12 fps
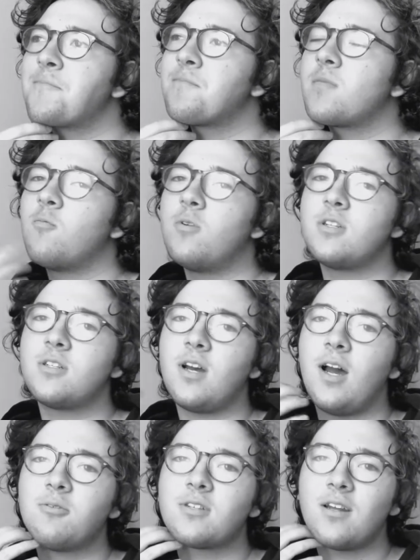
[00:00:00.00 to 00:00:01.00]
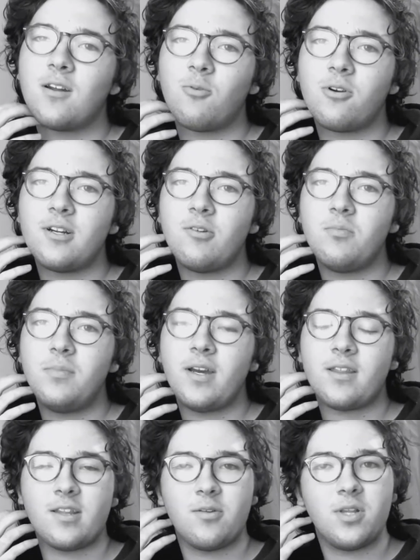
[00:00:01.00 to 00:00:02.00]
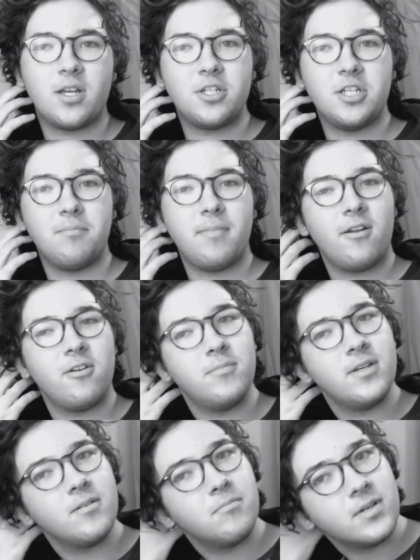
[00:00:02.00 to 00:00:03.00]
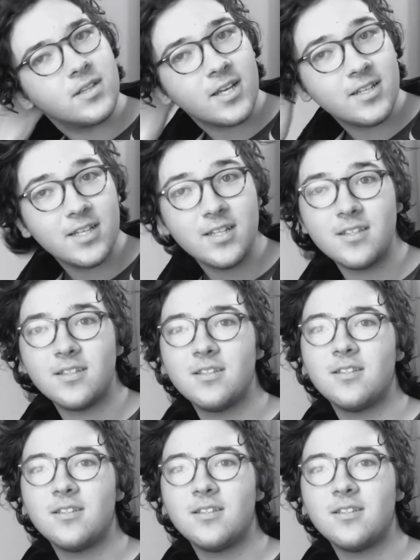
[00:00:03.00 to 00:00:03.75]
Which I was kind of worried it would be. I thought they would like jump out at me, but they didn't.